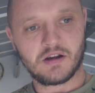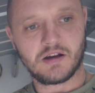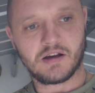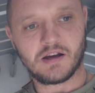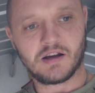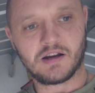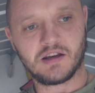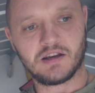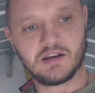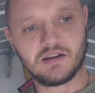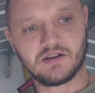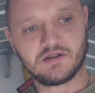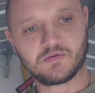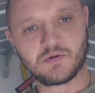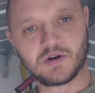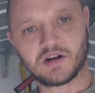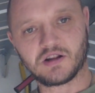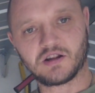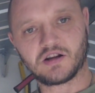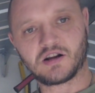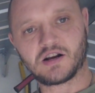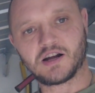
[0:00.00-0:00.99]
And he is
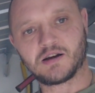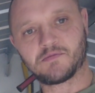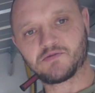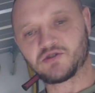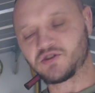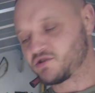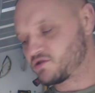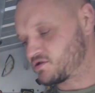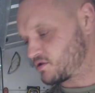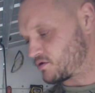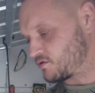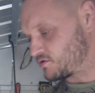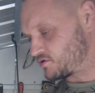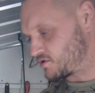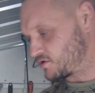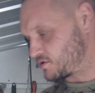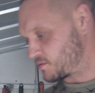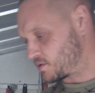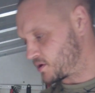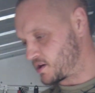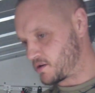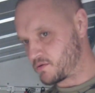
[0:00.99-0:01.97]
one of the clumsiest dogs
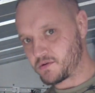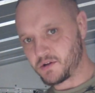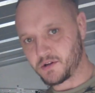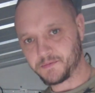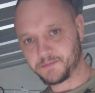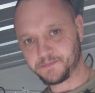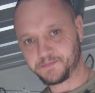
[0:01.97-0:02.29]
in the world.